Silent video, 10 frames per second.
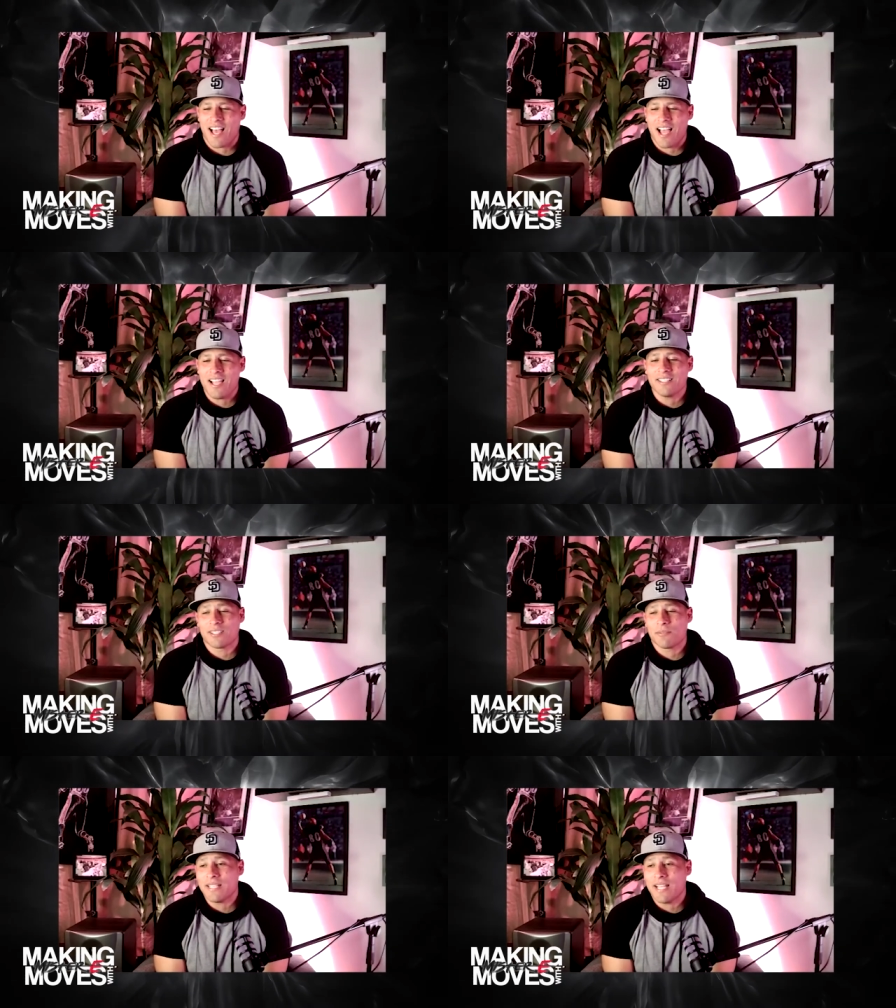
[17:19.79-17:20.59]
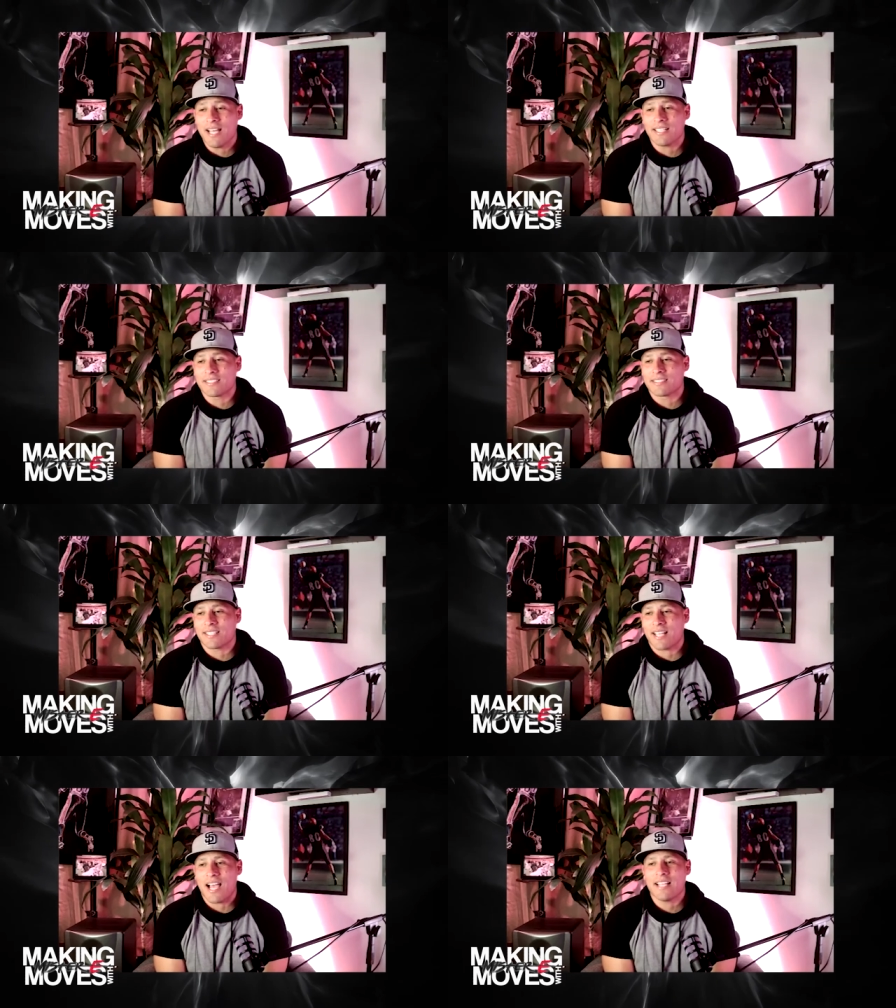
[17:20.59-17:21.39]
i to be honest
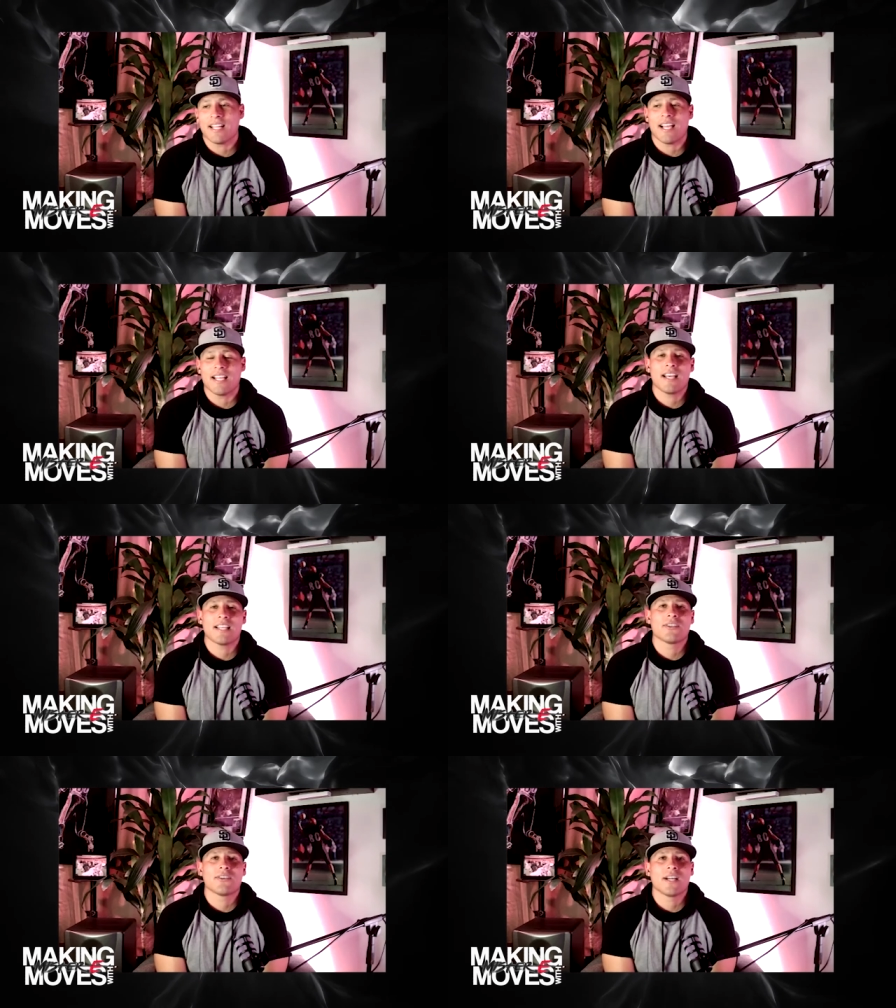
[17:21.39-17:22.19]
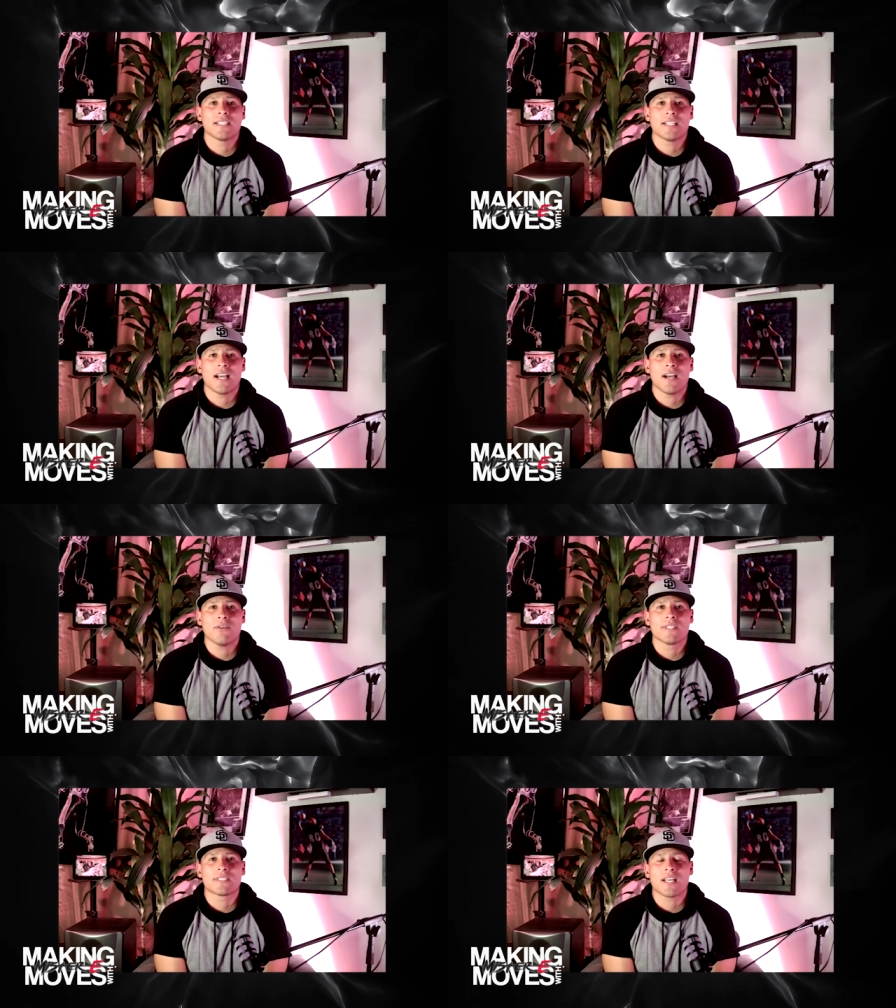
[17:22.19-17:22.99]
i i had no idea i
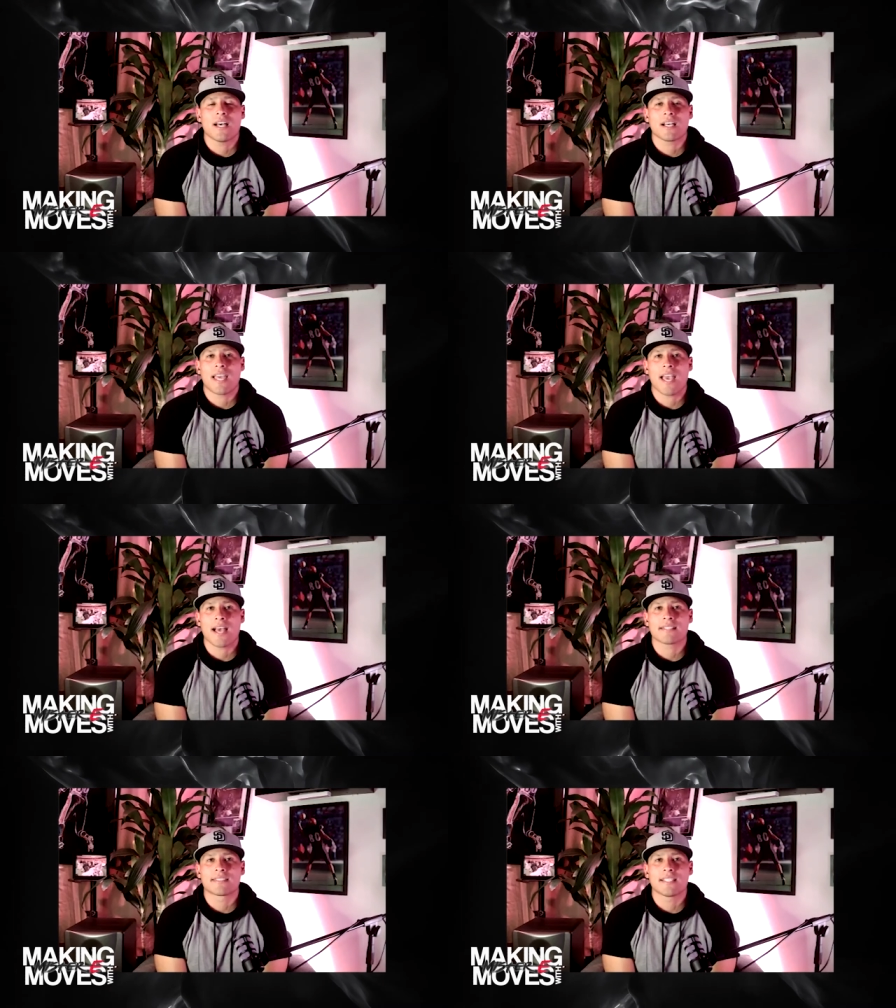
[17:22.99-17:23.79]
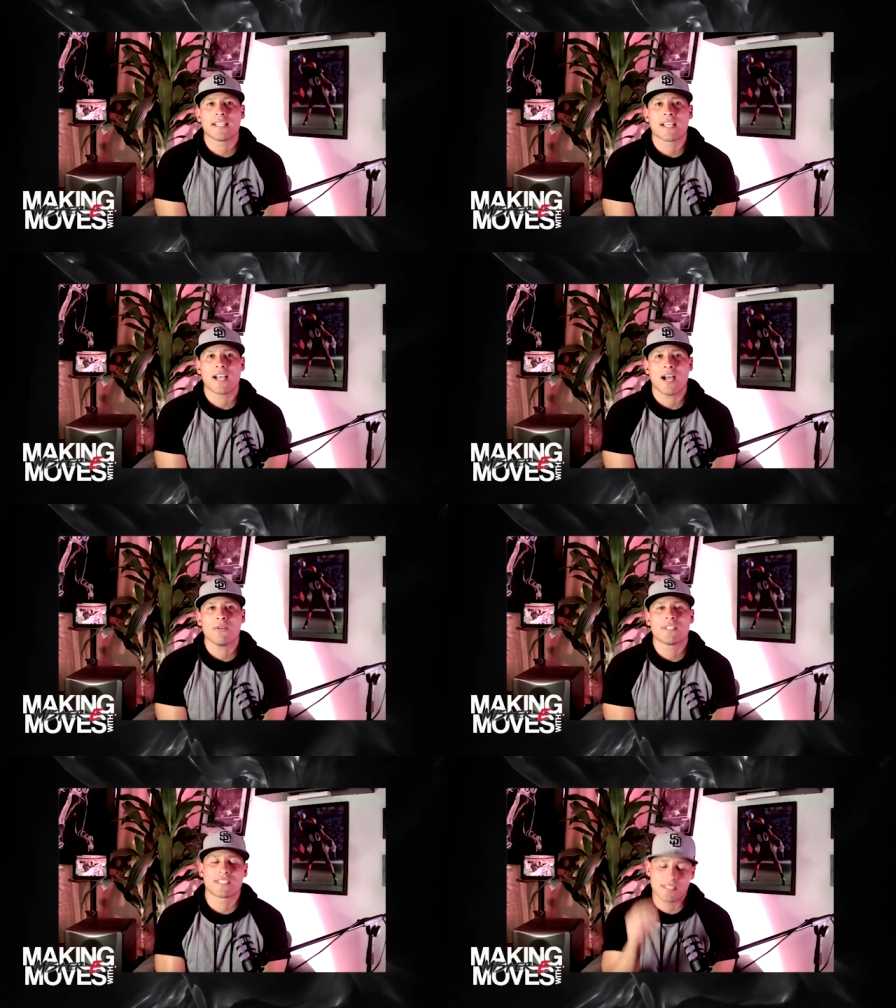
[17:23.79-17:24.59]
always thought casting i
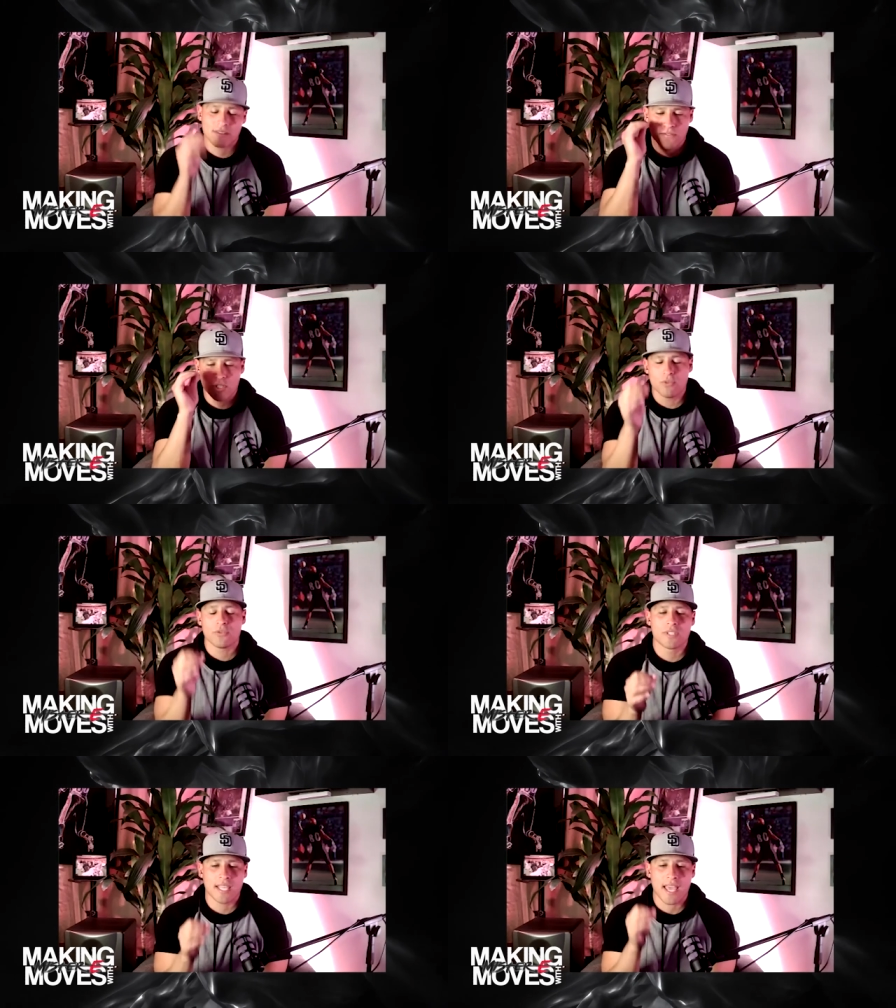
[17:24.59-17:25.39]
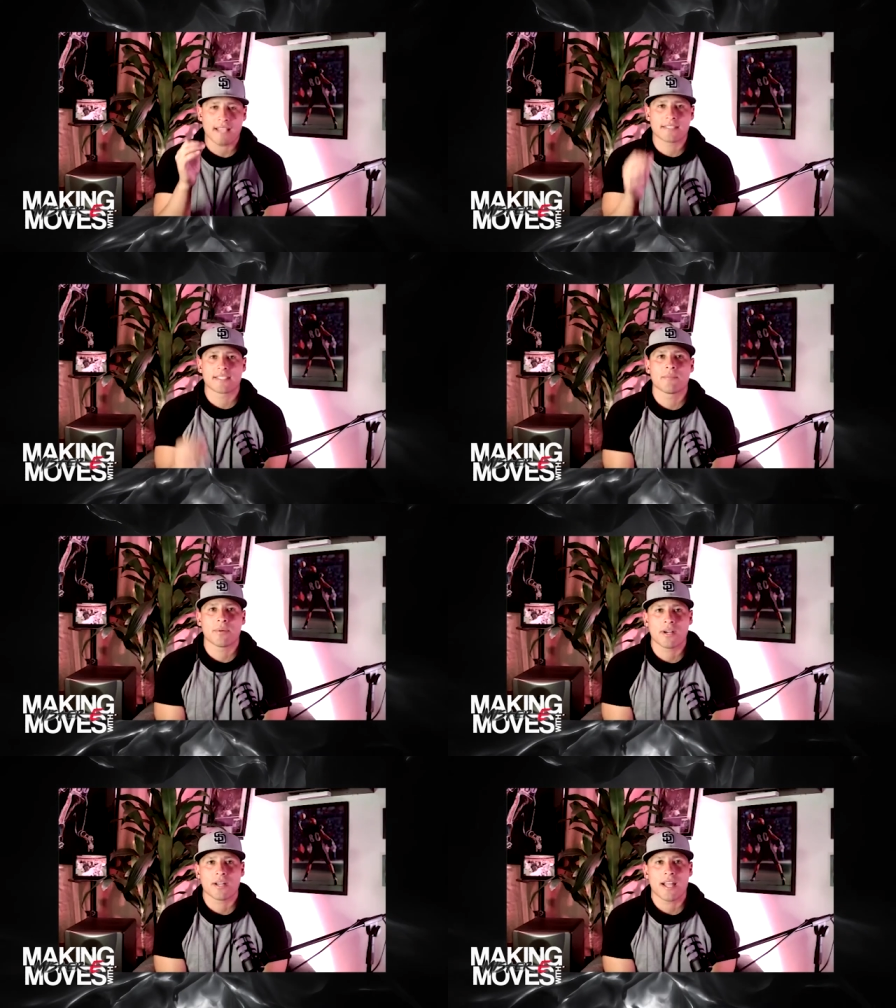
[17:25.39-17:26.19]
always viewed the casting
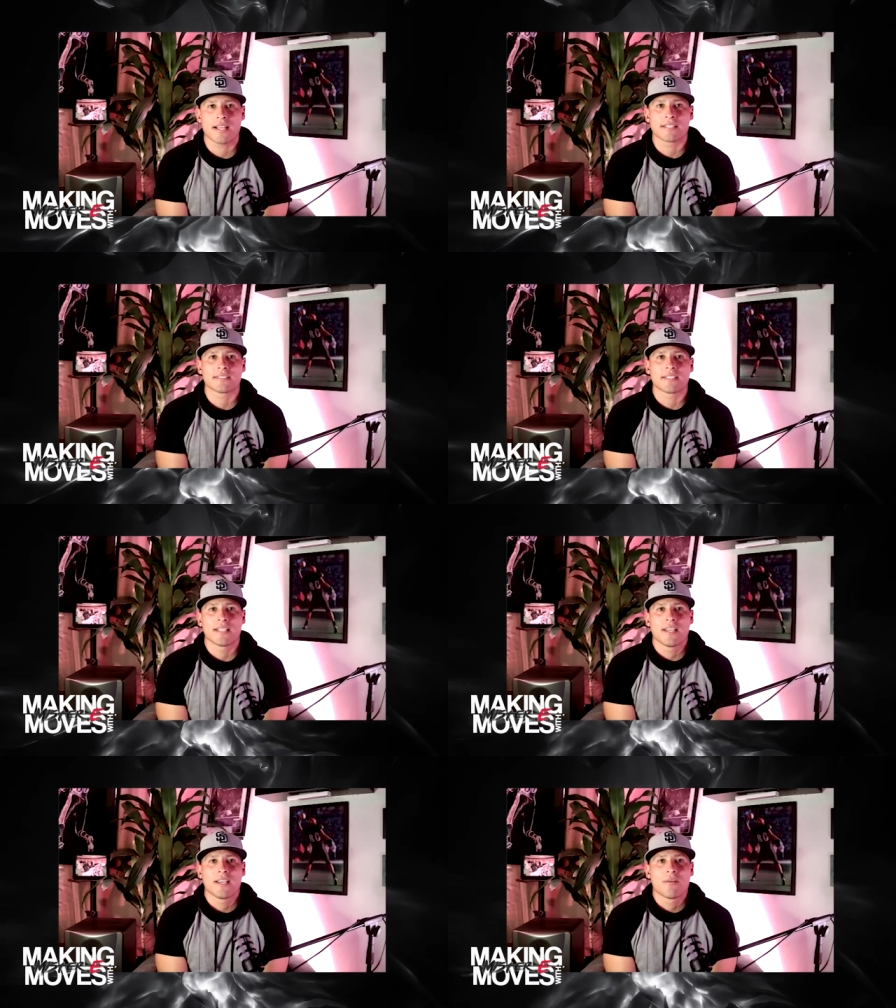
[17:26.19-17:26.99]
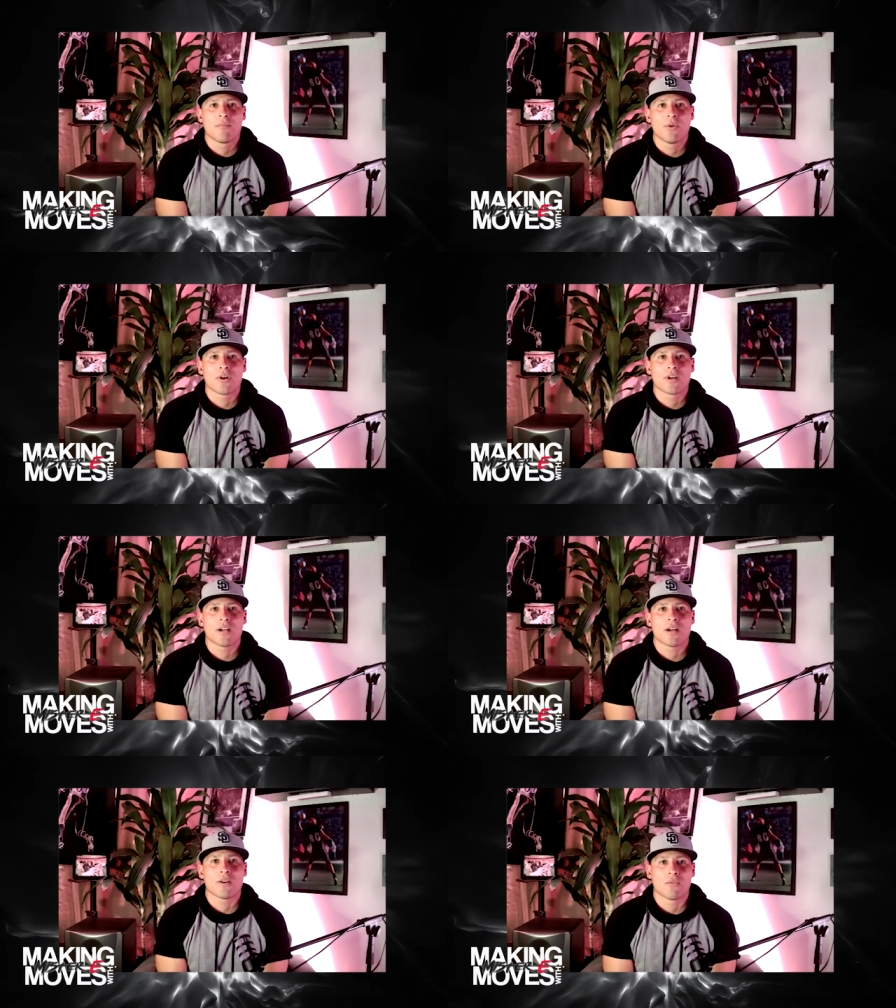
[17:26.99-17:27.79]
part as
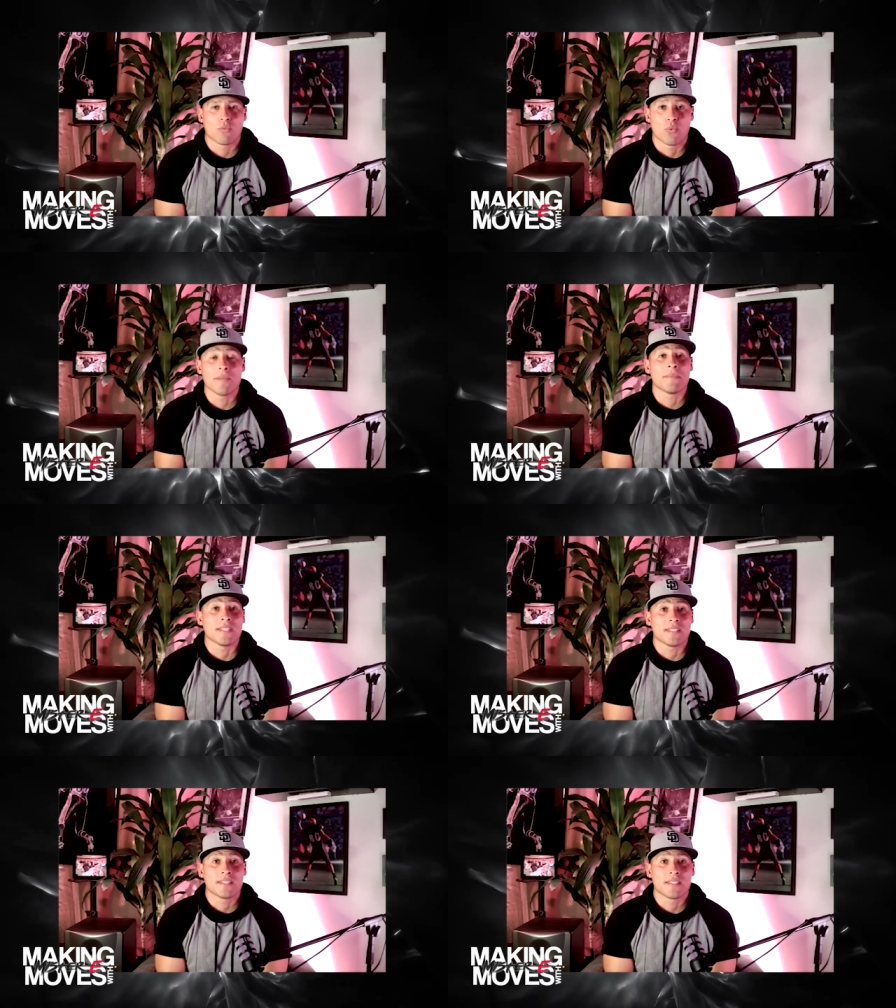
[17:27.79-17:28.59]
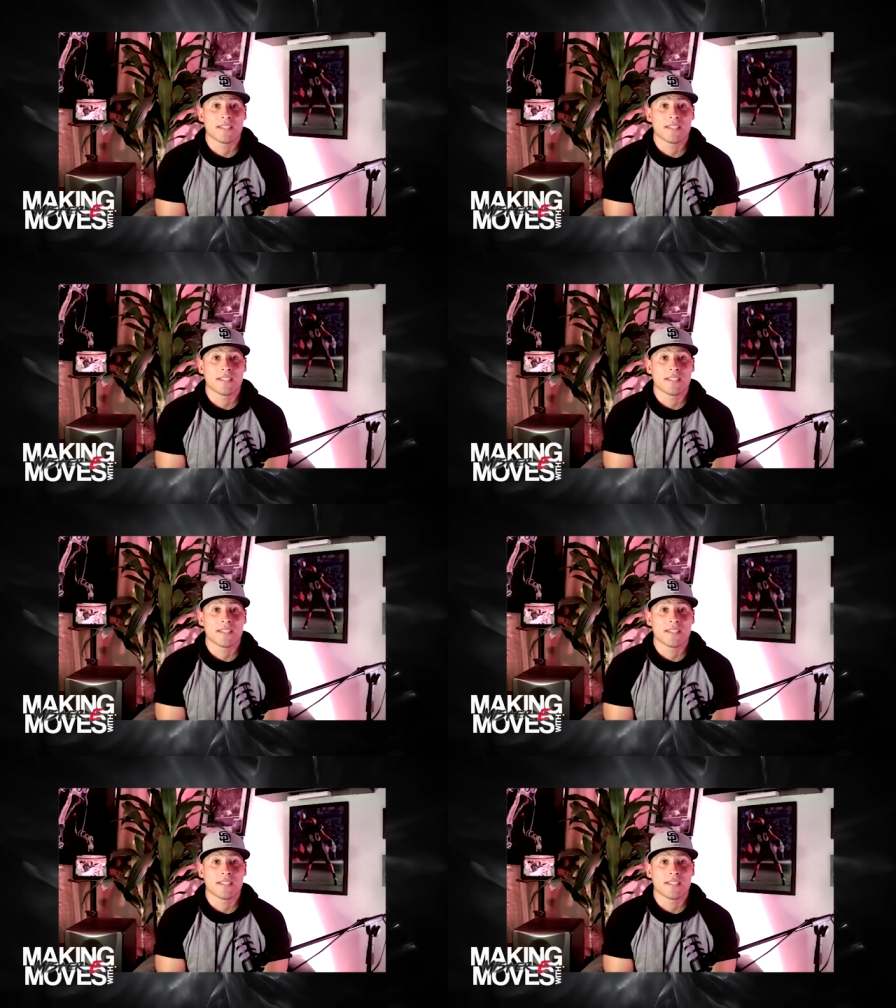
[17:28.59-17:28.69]
more women